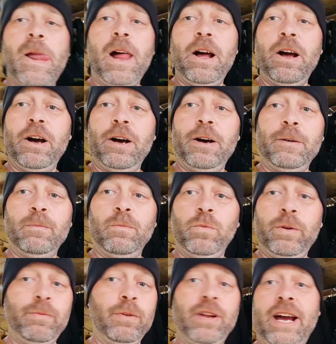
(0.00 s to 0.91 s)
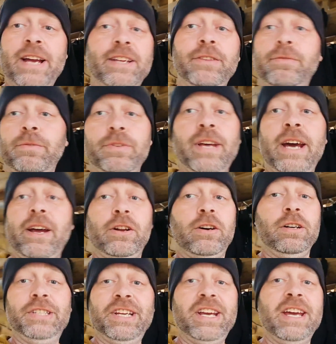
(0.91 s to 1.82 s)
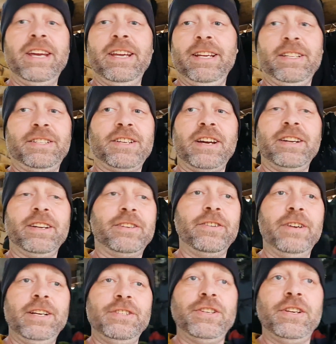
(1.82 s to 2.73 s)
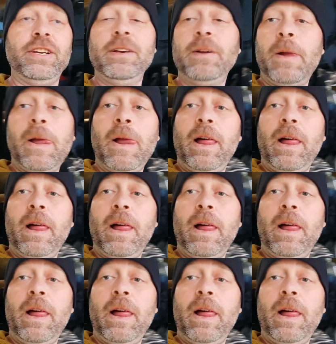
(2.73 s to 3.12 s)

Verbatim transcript: Um, we've been hiking through that all day. It's kind of crazy.